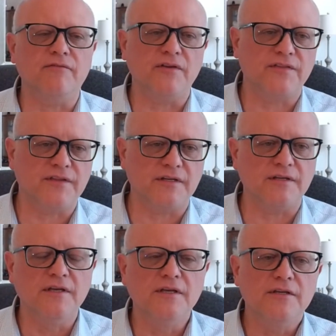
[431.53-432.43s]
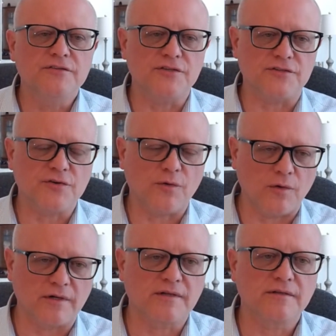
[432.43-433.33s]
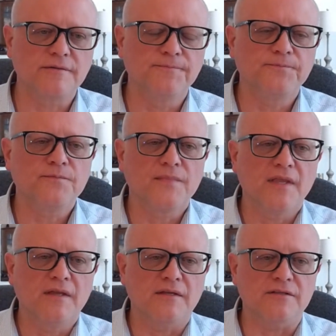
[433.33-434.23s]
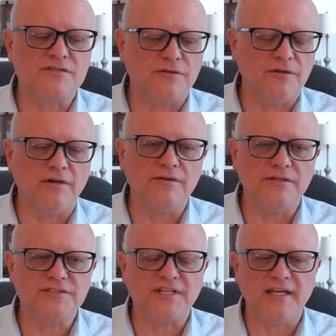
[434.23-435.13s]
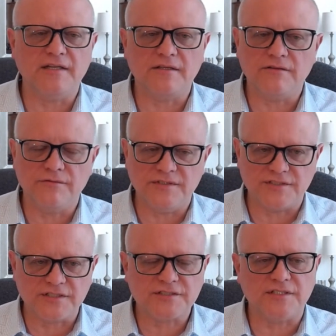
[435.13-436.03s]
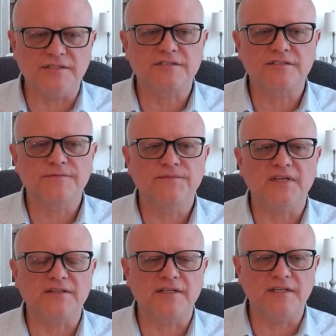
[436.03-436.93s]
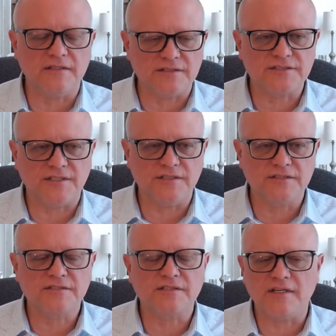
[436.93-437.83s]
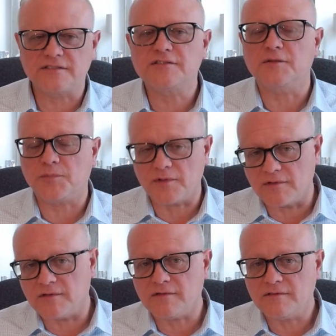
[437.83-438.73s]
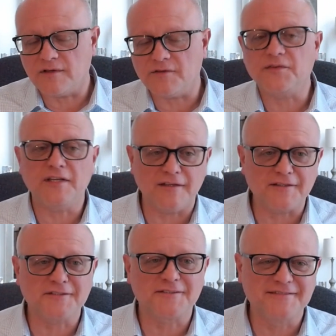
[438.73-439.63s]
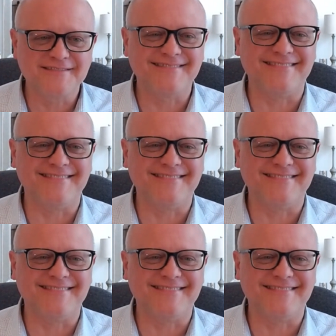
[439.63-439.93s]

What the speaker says: everything to torque. And so you're understanding the resistance that the helices, that's the plural of helix,